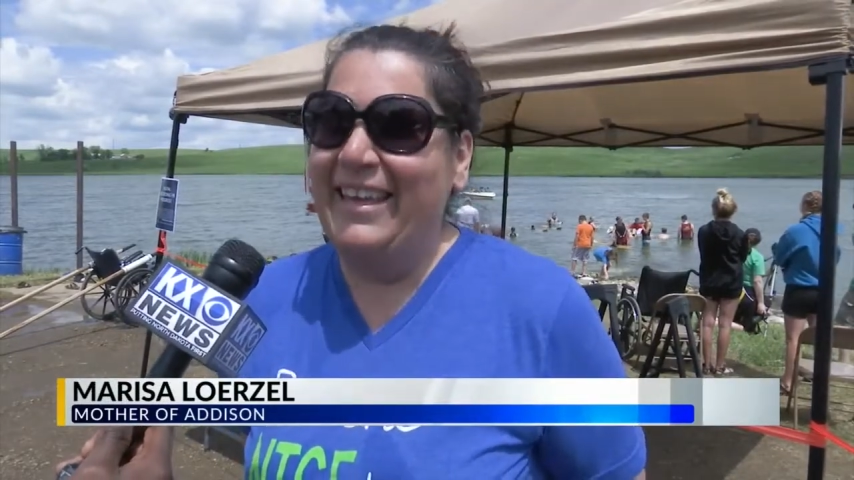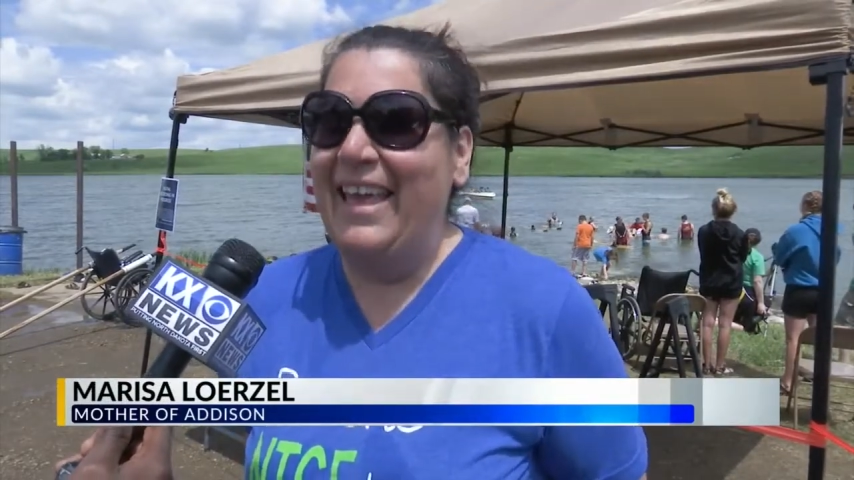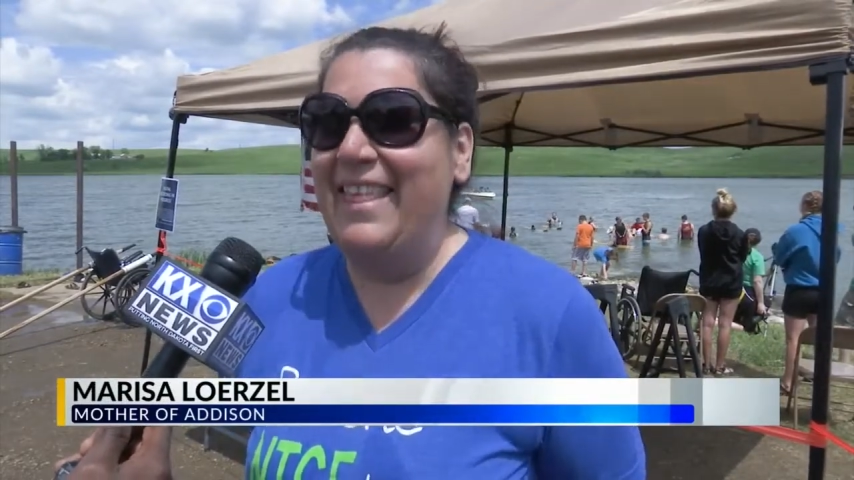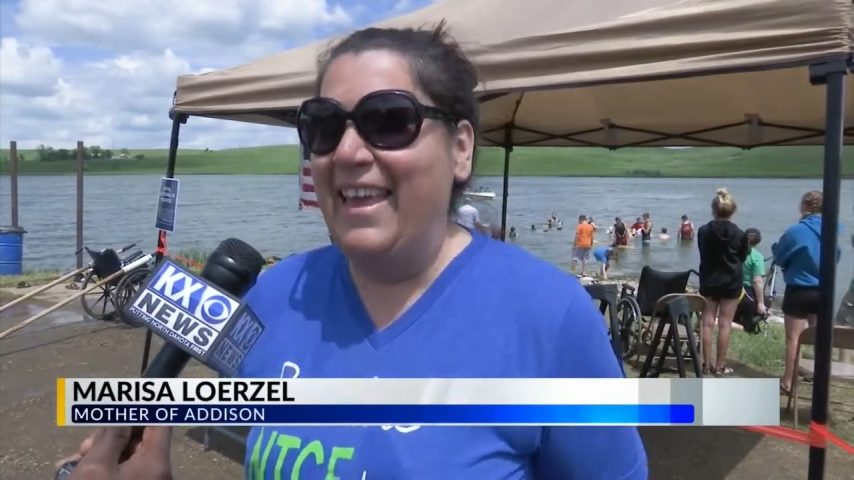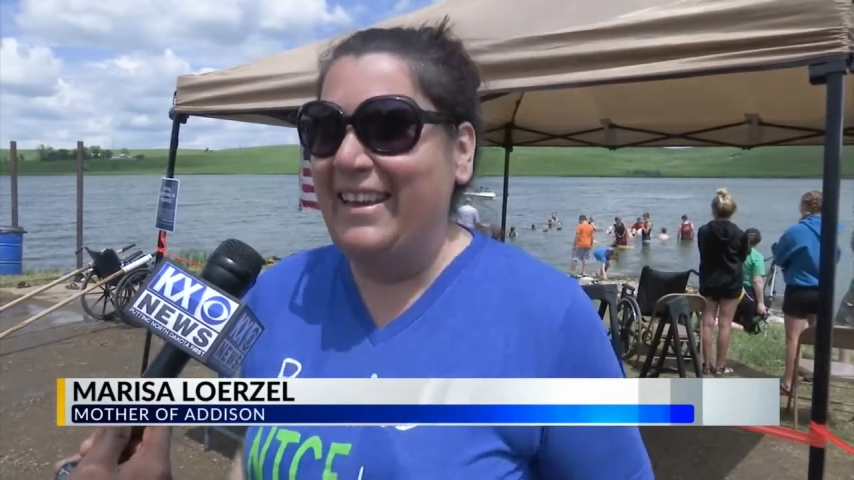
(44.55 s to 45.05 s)

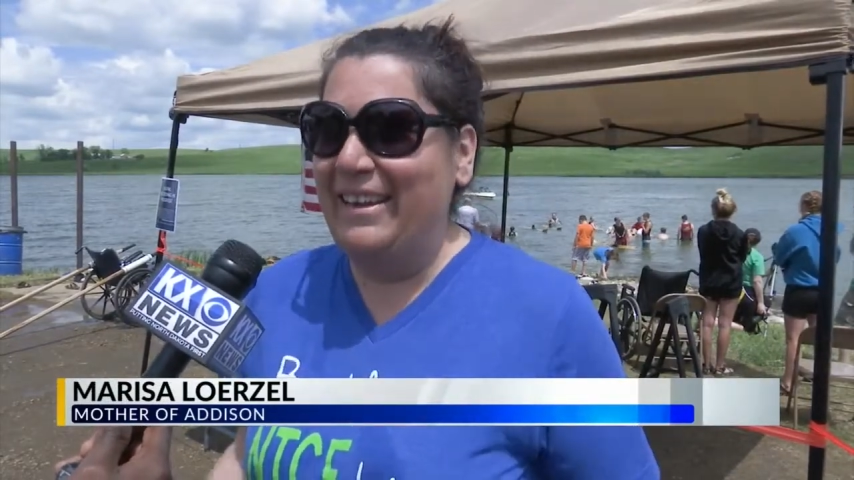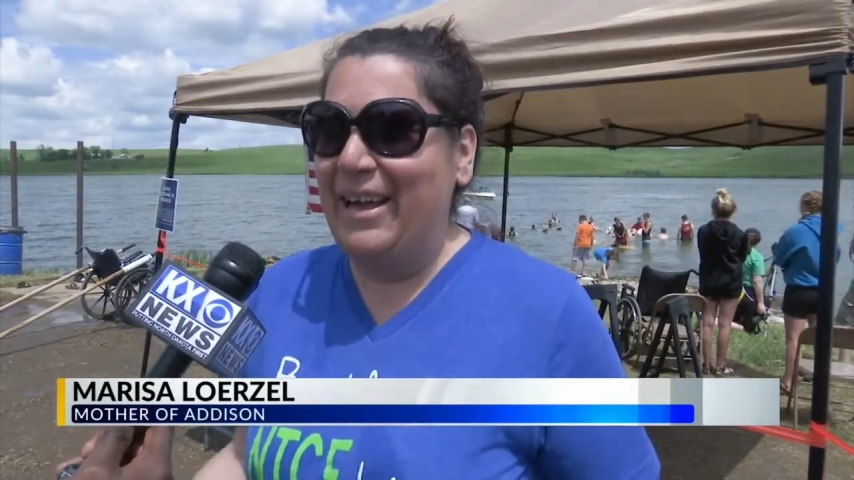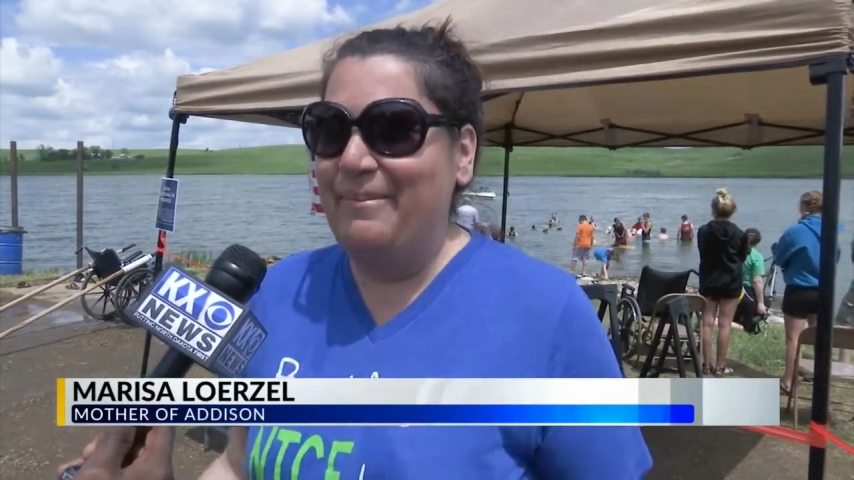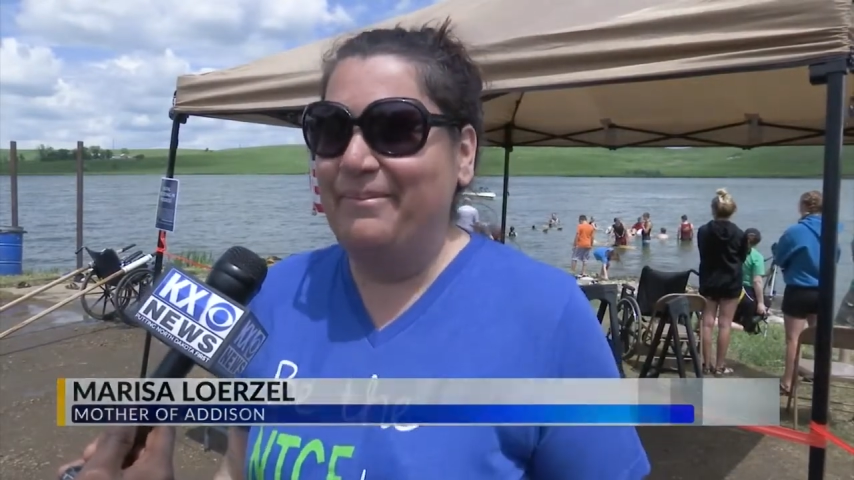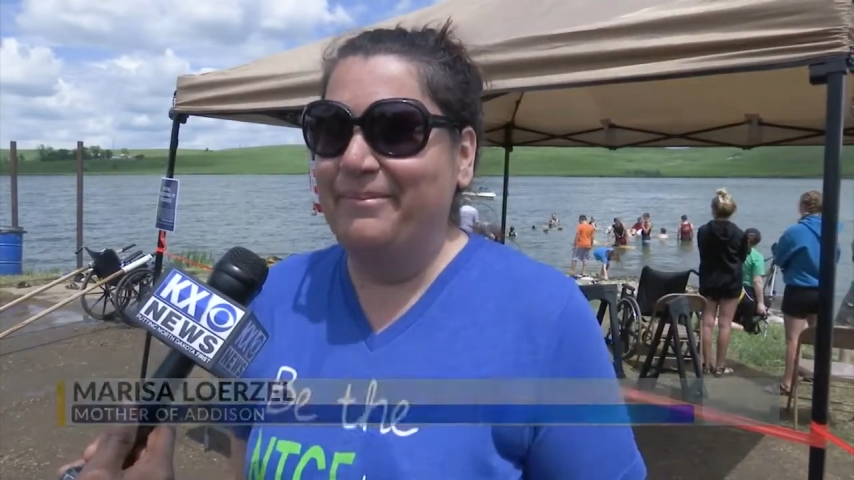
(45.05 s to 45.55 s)
And then
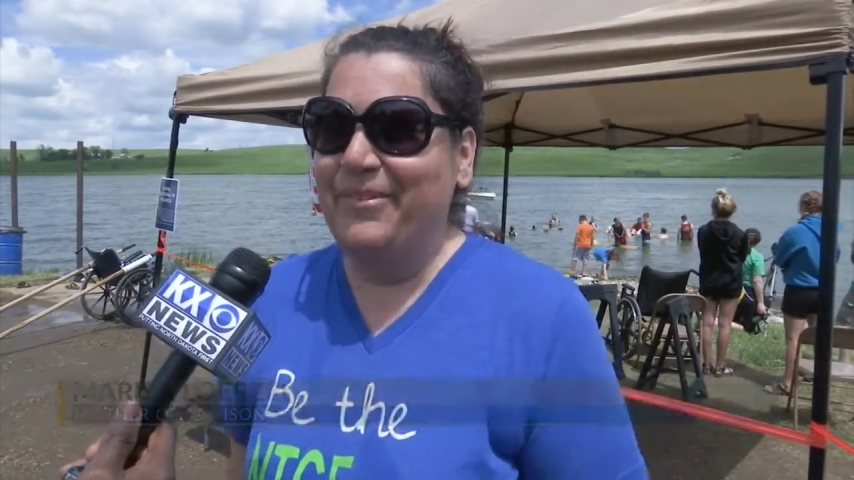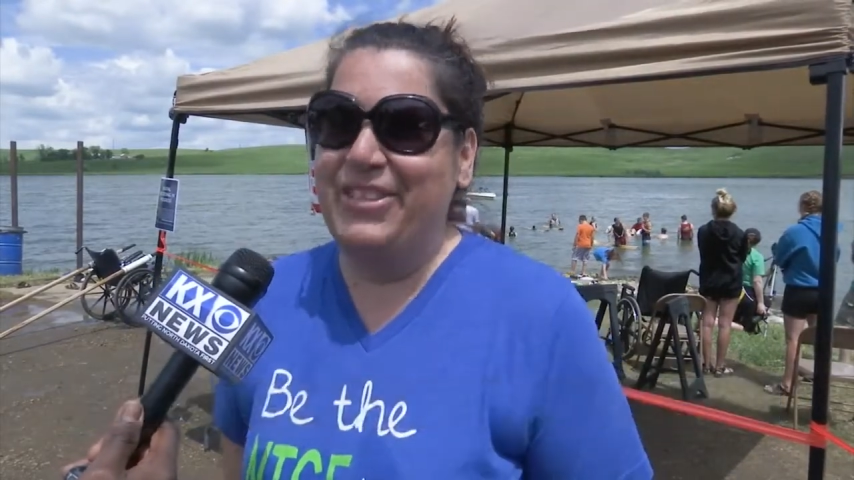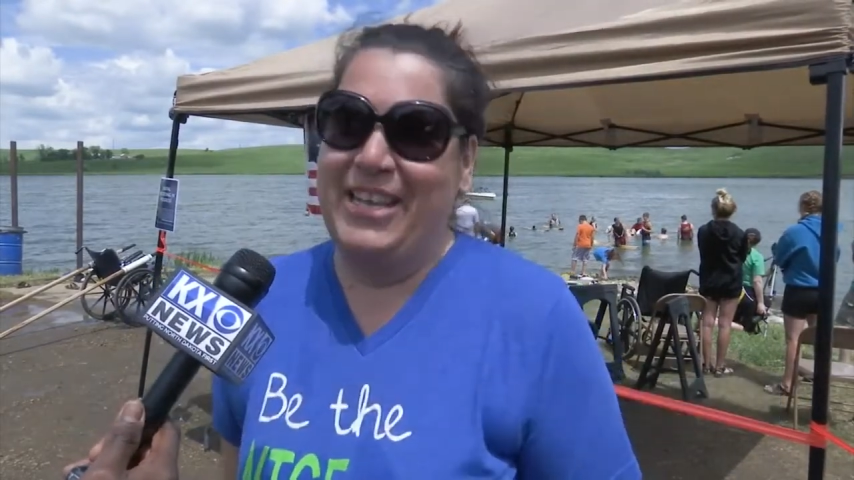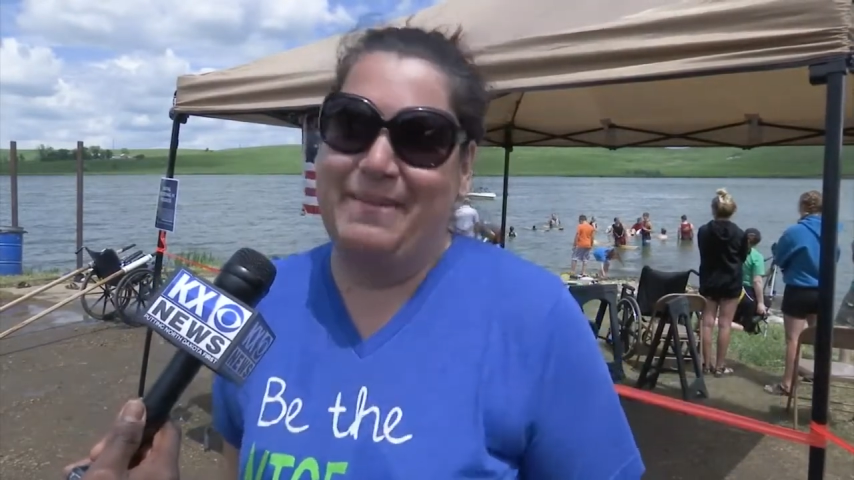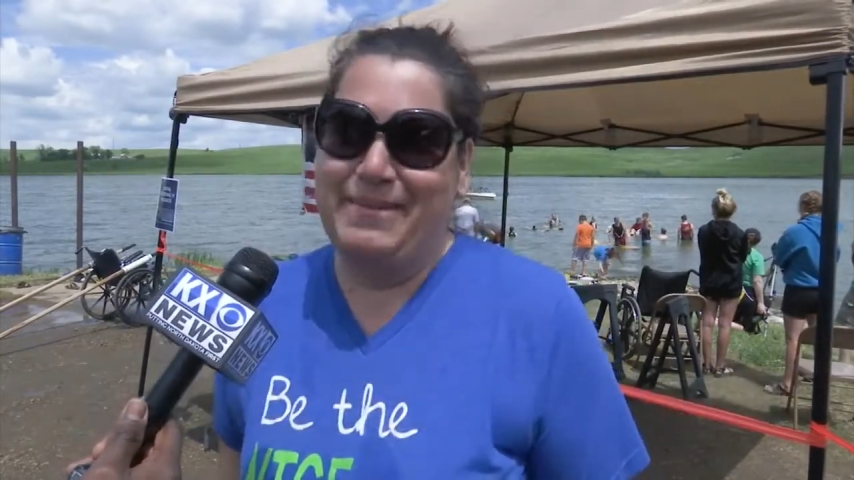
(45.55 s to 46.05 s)
um, when
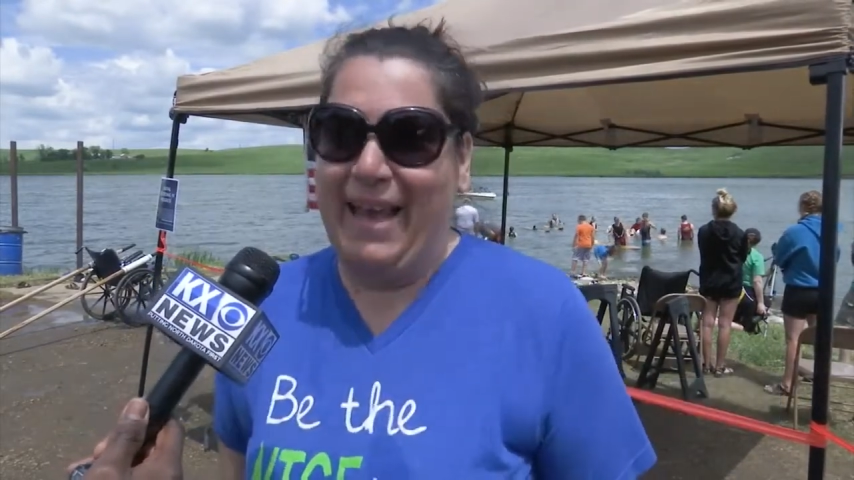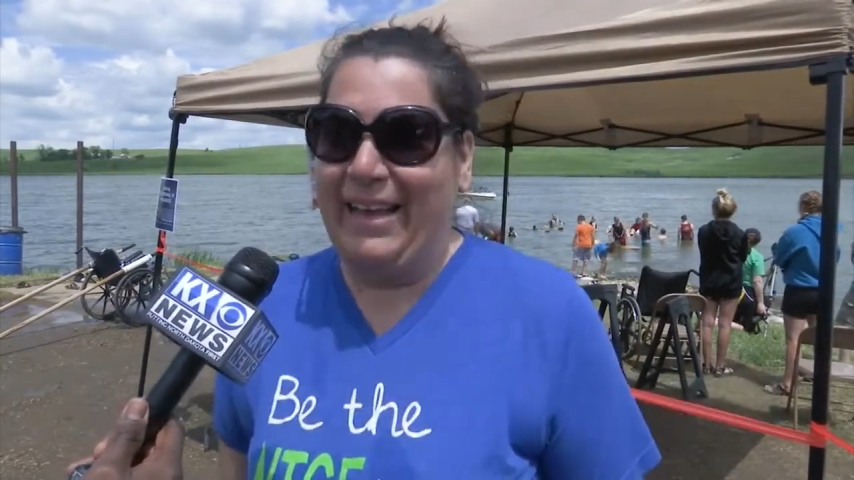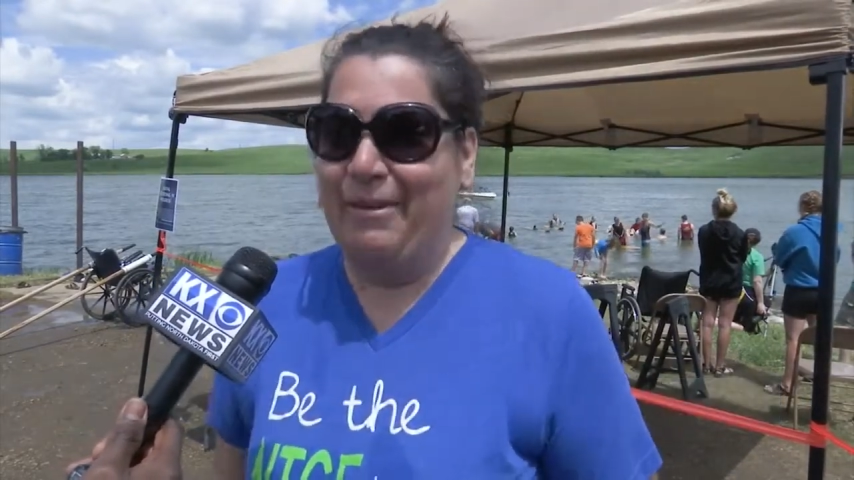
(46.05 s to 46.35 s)
she comes back,